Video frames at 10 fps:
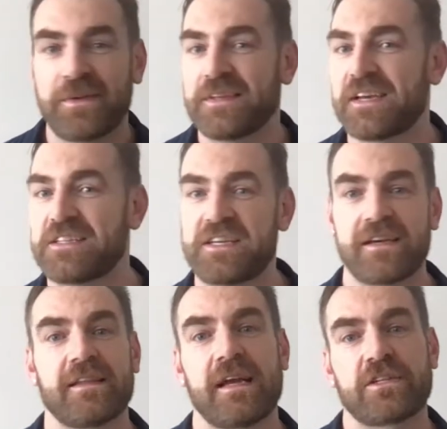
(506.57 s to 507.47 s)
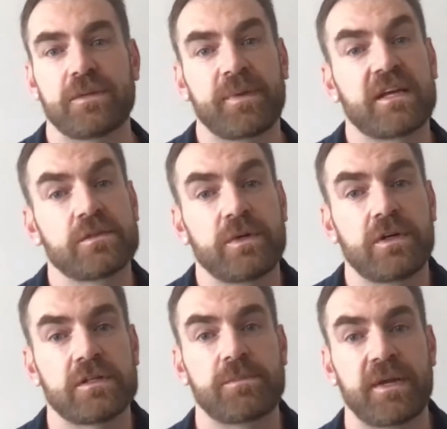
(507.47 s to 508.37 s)
This idea that actually because we're
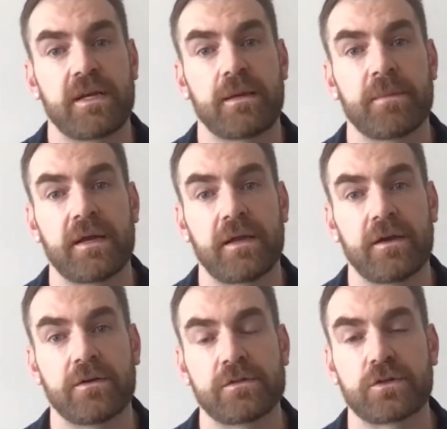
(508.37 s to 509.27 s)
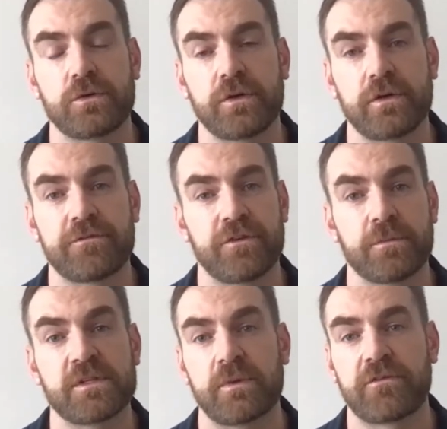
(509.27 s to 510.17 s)
not spending money on school
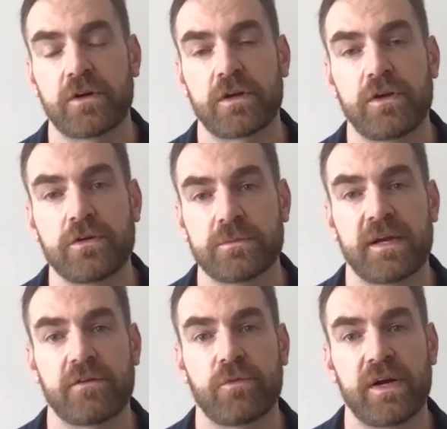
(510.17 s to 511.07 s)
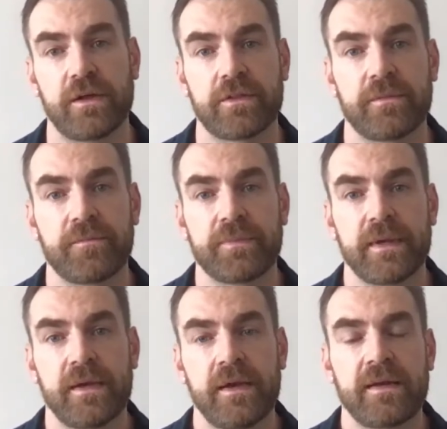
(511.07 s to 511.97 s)
uniforms that we've got a huge amount of wealth.
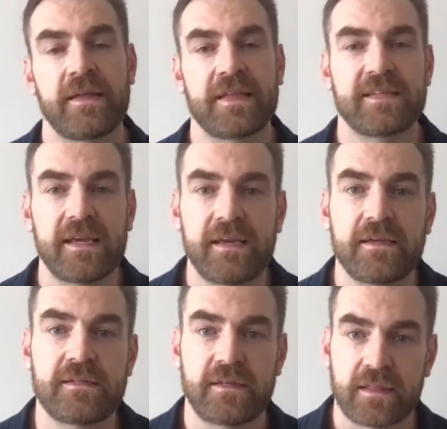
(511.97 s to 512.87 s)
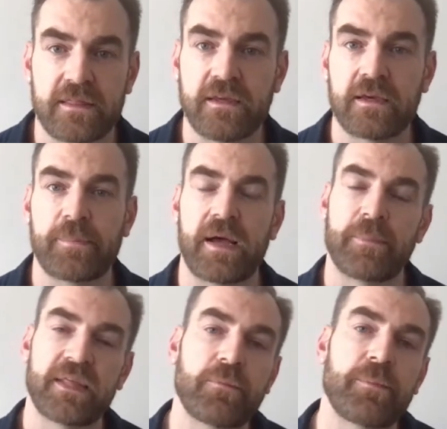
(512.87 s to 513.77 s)
Now that's easy to think about,
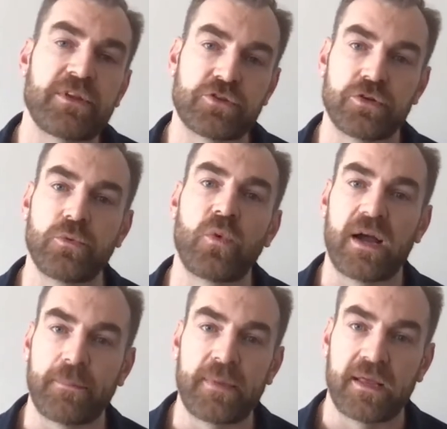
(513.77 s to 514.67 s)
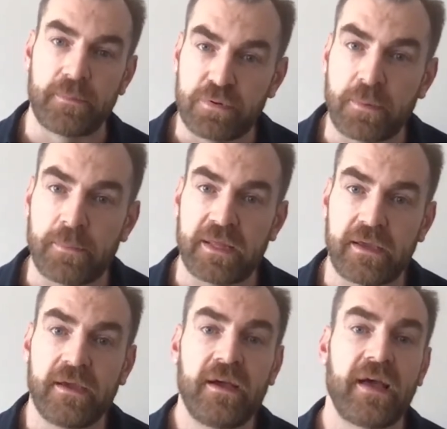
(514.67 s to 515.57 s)
but that will be 2 white men
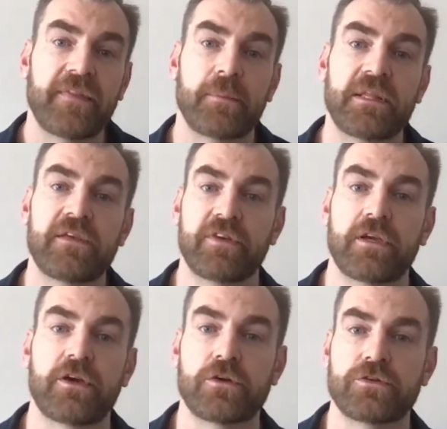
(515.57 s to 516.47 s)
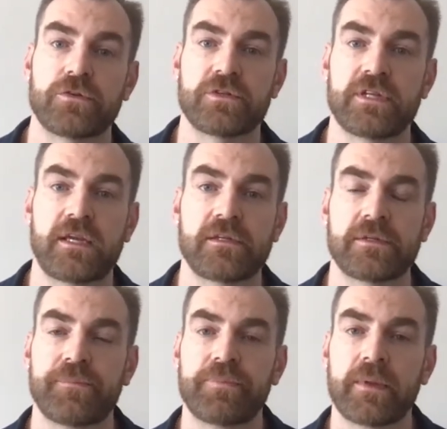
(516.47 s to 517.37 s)
probably, and they'll be living in coastal cities.